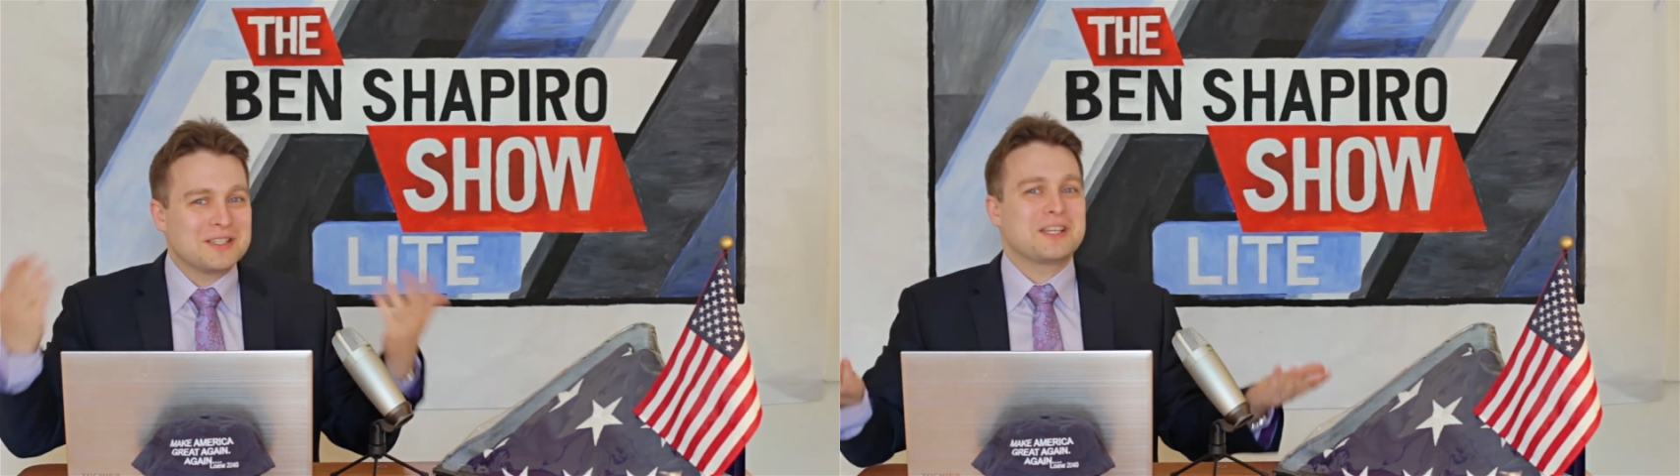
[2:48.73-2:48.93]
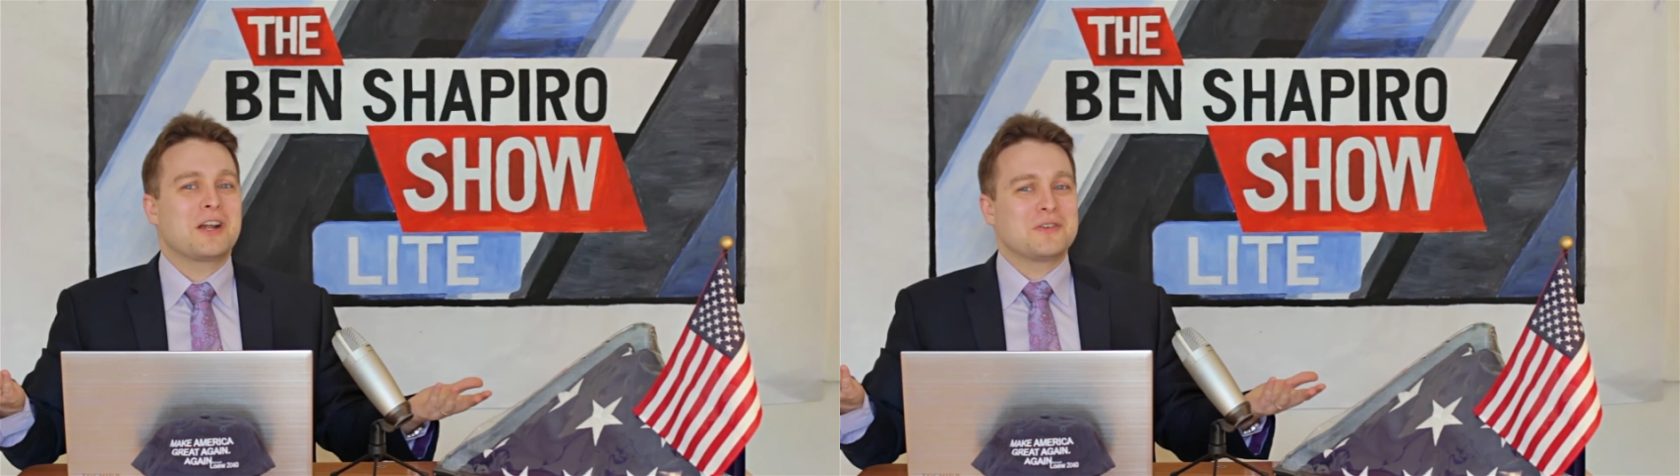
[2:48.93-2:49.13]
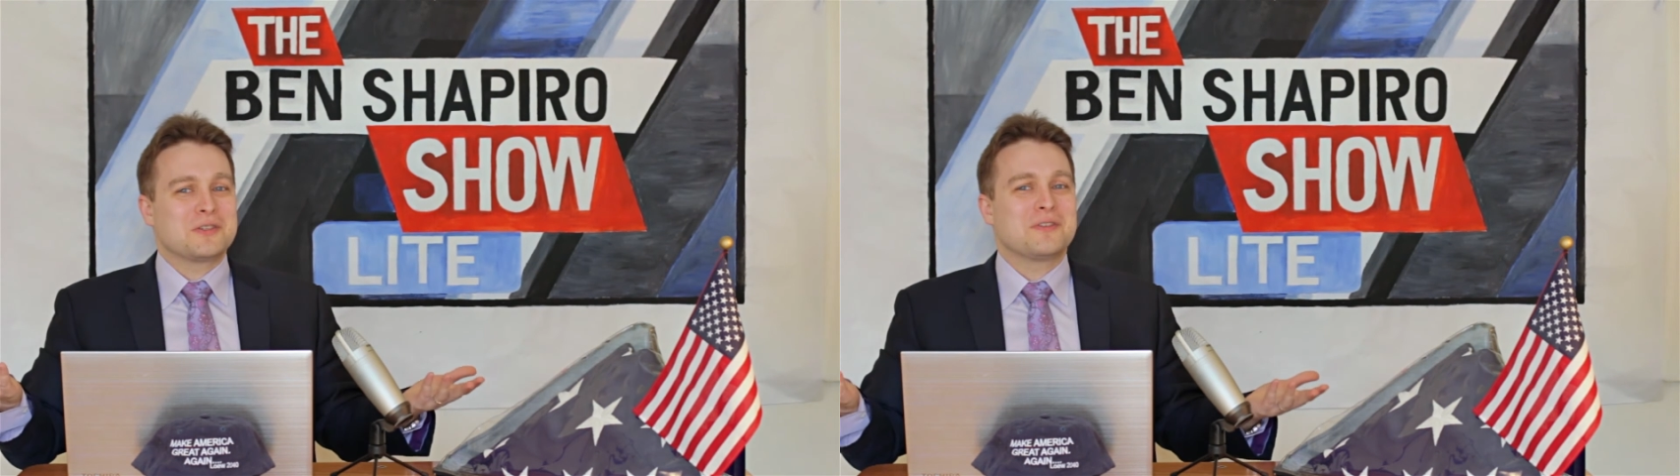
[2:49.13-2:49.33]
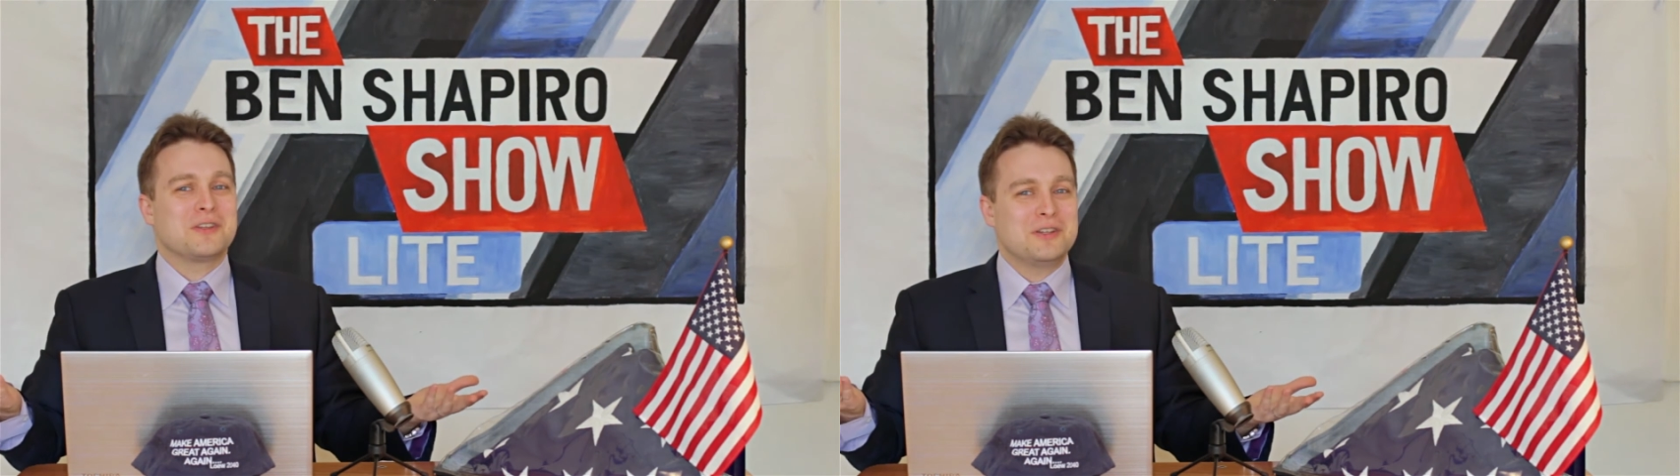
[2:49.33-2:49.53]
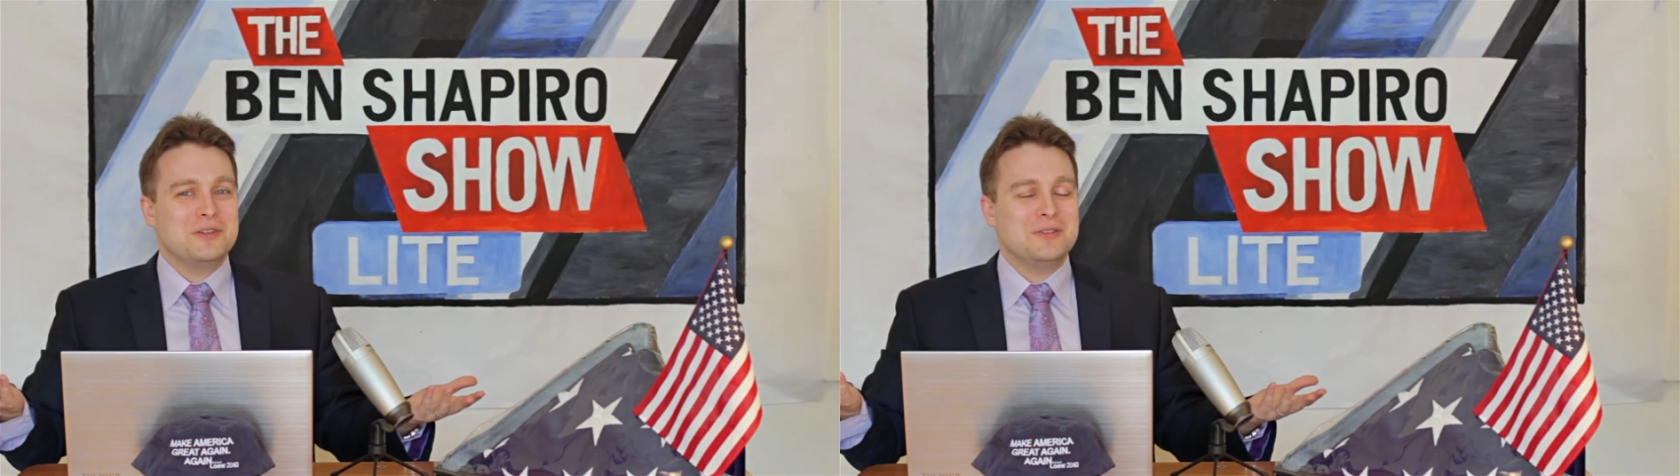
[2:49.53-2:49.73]
that tariffs are in
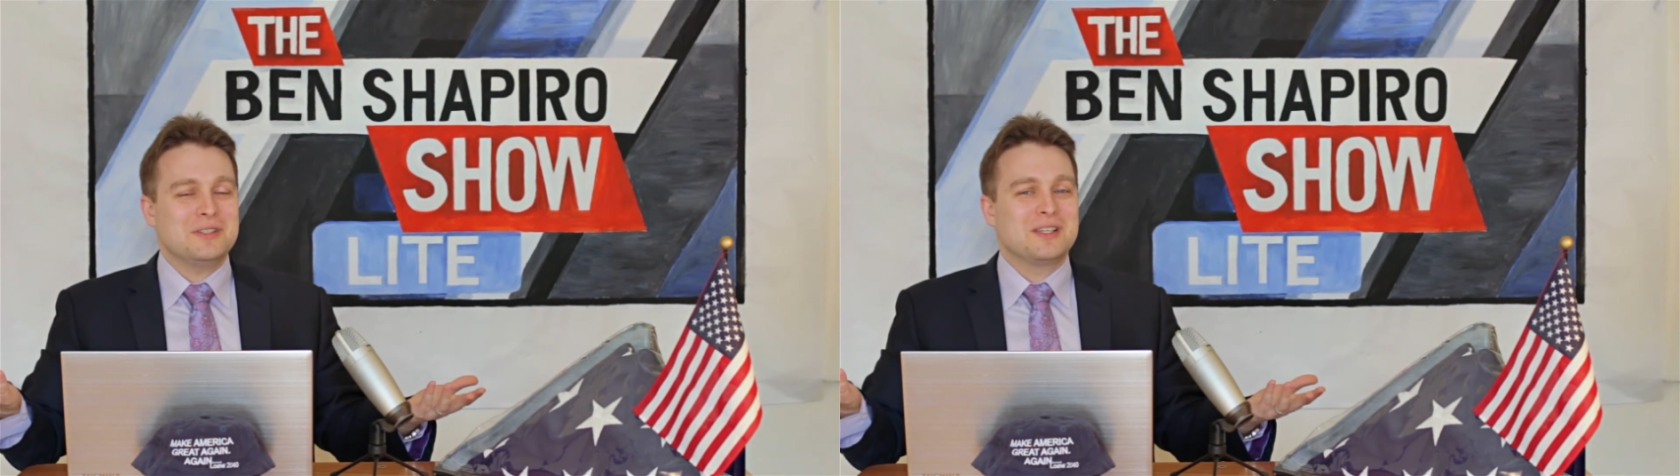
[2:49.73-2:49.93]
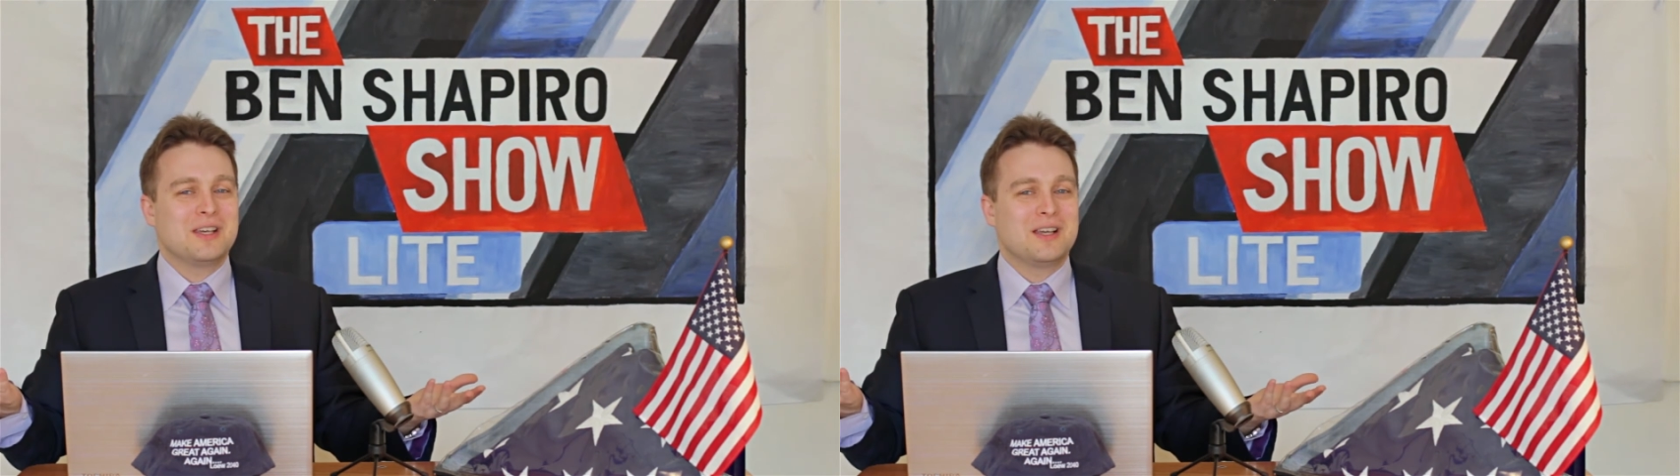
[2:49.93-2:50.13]
the news.